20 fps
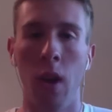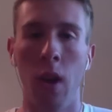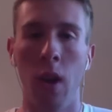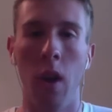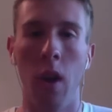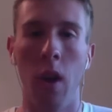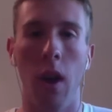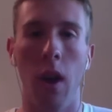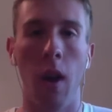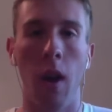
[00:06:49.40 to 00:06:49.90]

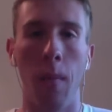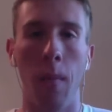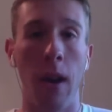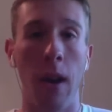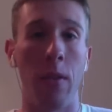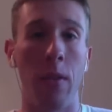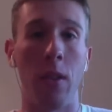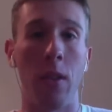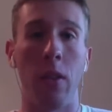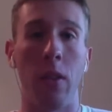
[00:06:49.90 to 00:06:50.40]
and
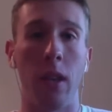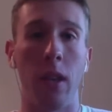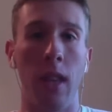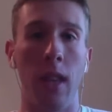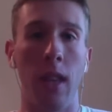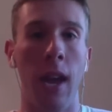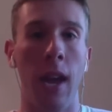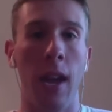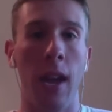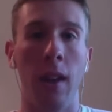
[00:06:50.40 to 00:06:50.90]
everything like
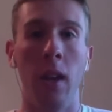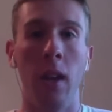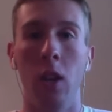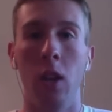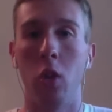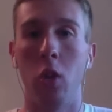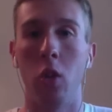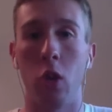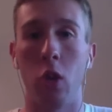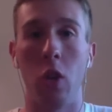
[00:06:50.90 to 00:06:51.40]
that.
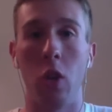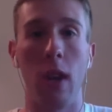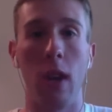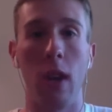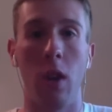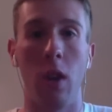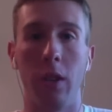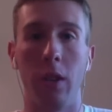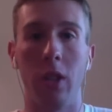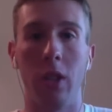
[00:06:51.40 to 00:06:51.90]
So you get
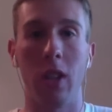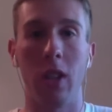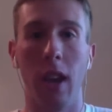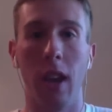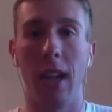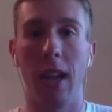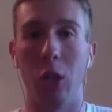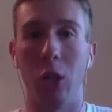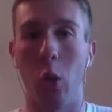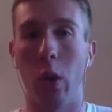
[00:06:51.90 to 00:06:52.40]
all these
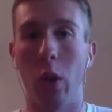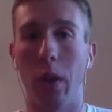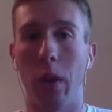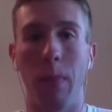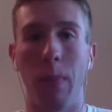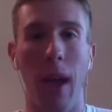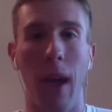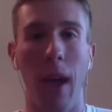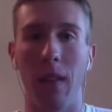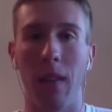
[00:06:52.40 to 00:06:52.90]
guys going
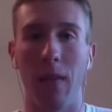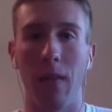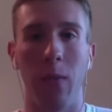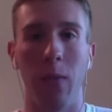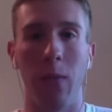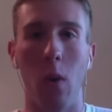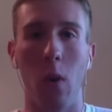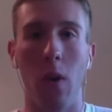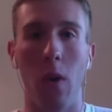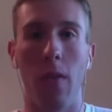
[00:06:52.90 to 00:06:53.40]
back and
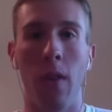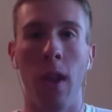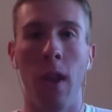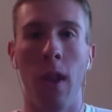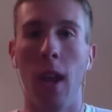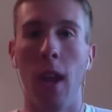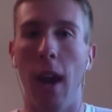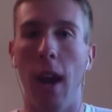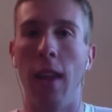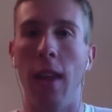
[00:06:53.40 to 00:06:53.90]
forth.
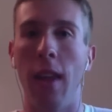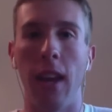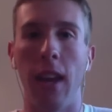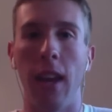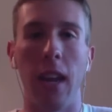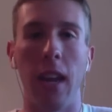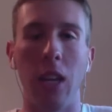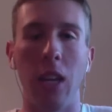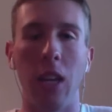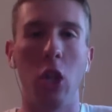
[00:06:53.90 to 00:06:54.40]
And then
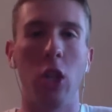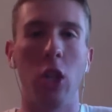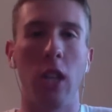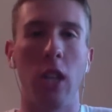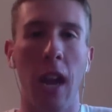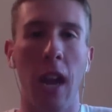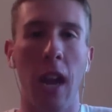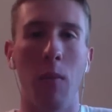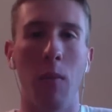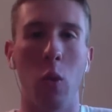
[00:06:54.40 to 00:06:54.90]
it just
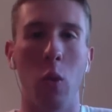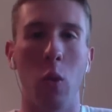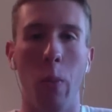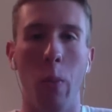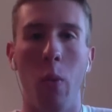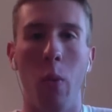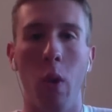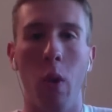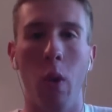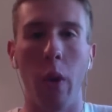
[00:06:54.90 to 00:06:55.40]
came to a
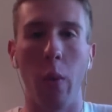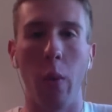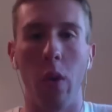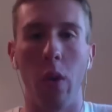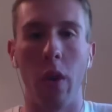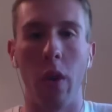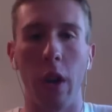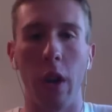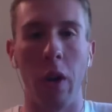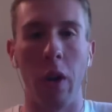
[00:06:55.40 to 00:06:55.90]
point
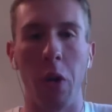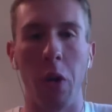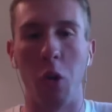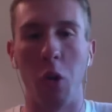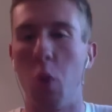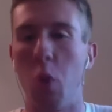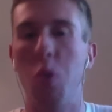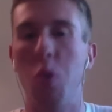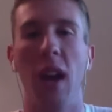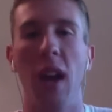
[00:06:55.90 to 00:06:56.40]
where it was
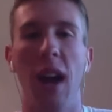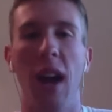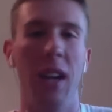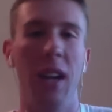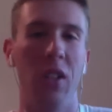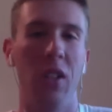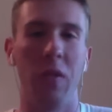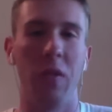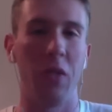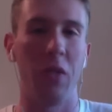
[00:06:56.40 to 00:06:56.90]
too
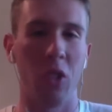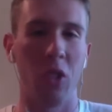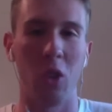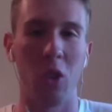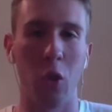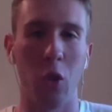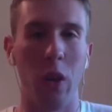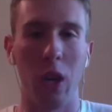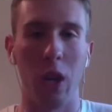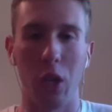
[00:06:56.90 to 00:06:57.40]
toxic of a
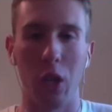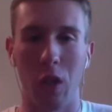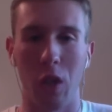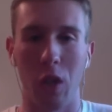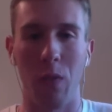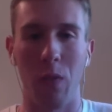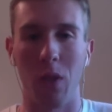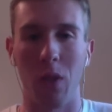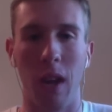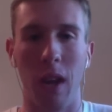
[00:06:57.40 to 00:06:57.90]
situation
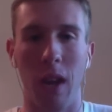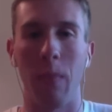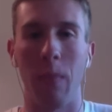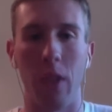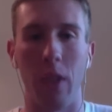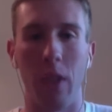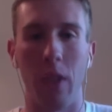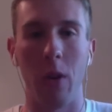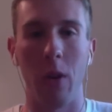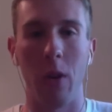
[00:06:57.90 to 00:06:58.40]
for Tom
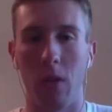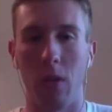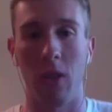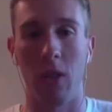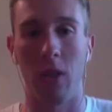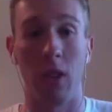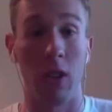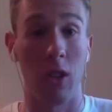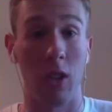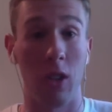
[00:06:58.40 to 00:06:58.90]
Thibodeau
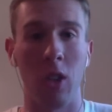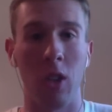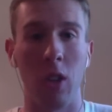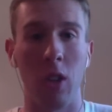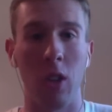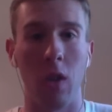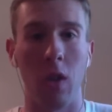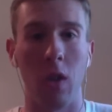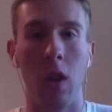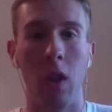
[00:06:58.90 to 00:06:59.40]
to
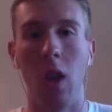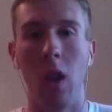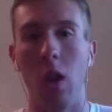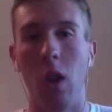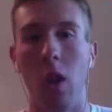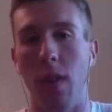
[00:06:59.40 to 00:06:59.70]
continue. So I